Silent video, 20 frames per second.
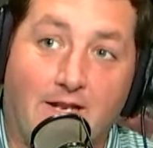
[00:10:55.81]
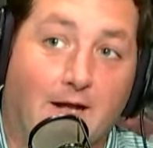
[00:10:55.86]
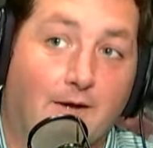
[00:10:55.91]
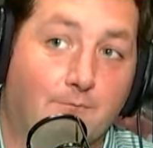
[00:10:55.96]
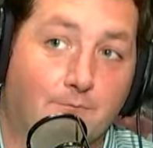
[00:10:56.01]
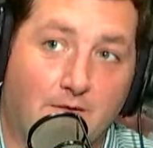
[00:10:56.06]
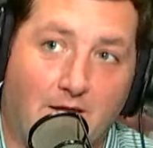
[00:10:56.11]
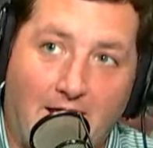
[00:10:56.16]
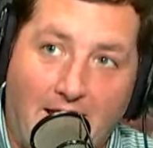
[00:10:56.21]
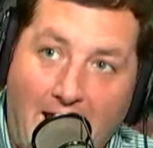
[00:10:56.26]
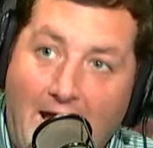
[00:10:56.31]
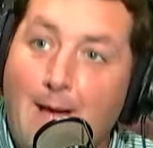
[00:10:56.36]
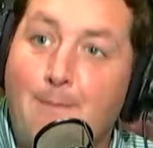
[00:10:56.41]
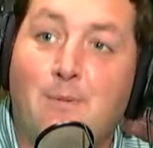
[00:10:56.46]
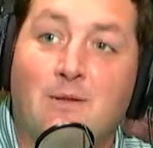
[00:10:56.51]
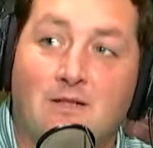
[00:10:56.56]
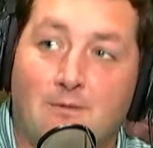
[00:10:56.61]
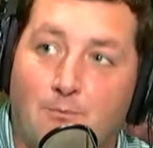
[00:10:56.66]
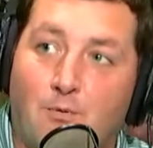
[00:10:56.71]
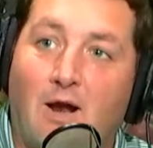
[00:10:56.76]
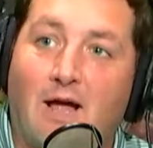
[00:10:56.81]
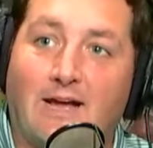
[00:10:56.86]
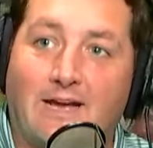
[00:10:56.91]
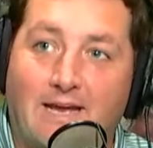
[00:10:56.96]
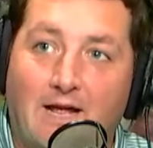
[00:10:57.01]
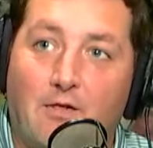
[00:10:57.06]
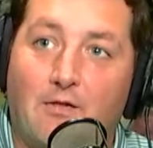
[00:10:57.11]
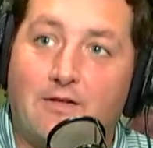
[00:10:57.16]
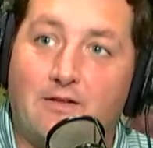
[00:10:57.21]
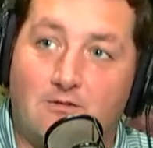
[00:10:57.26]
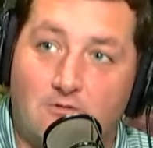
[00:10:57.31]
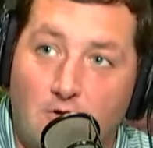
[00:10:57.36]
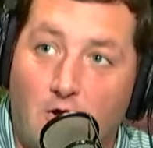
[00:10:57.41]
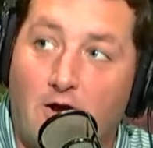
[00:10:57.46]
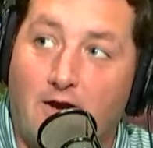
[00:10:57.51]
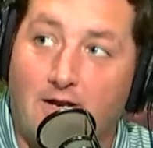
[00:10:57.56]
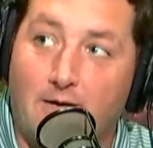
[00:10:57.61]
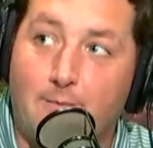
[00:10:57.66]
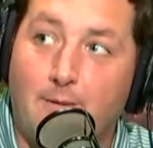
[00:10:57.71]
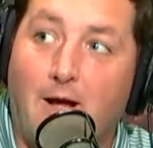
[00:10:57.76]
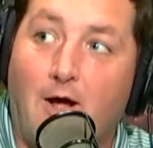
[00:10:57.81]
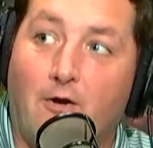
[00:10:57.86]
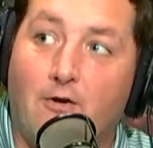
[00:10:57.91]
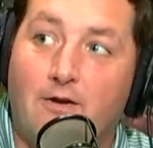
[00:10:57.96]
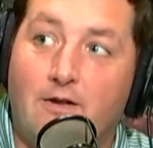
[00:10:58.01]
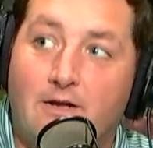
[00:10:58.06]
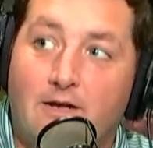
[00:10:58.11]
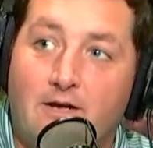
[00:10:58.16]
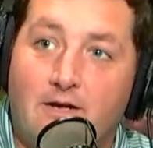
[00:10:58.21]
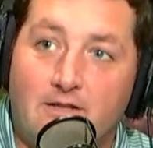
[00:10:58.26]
And I'm happy that Brian Kelly is talking about